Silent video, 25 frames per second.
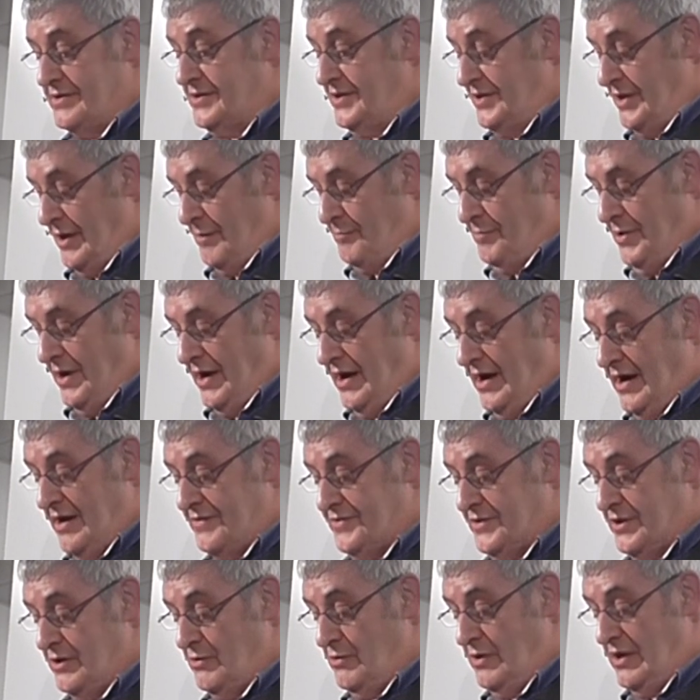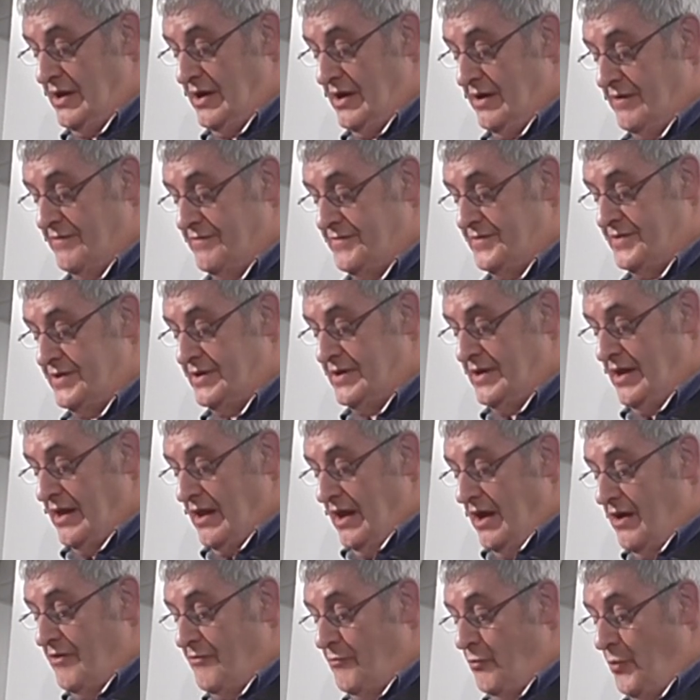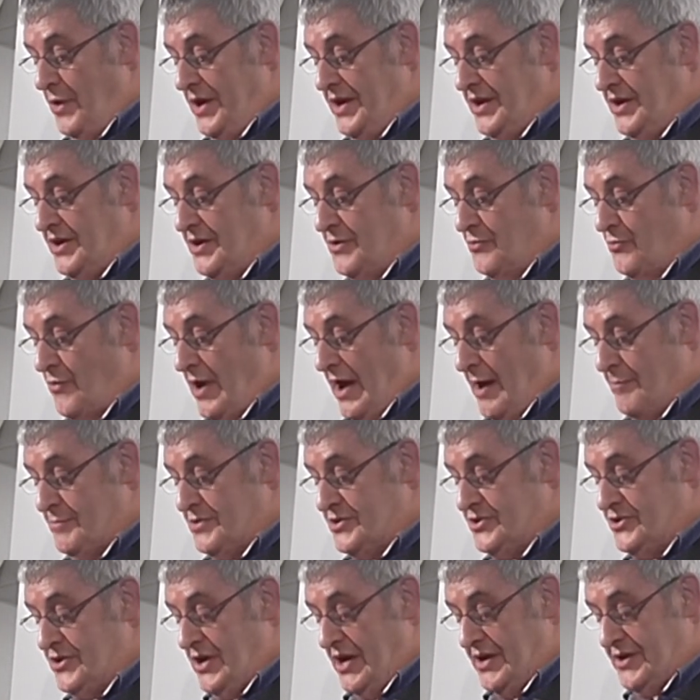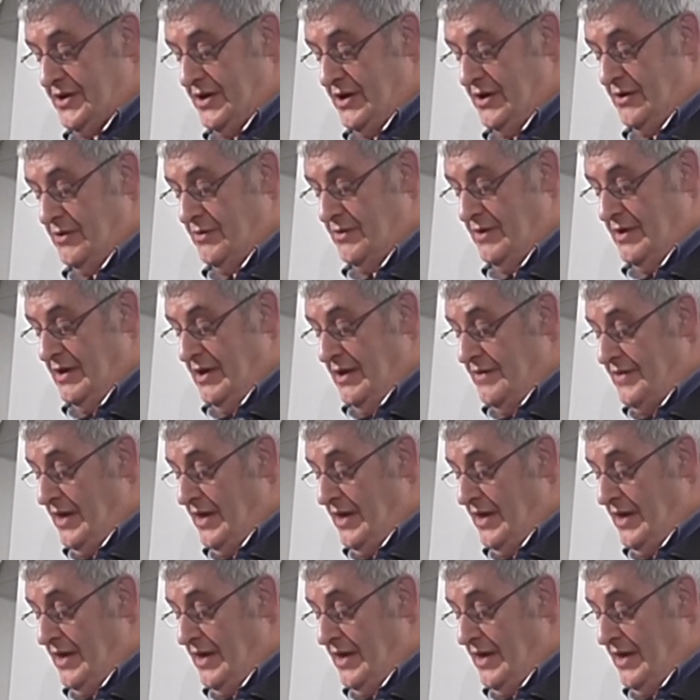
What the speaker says: to that path you loved, of wind-wrapped shadow,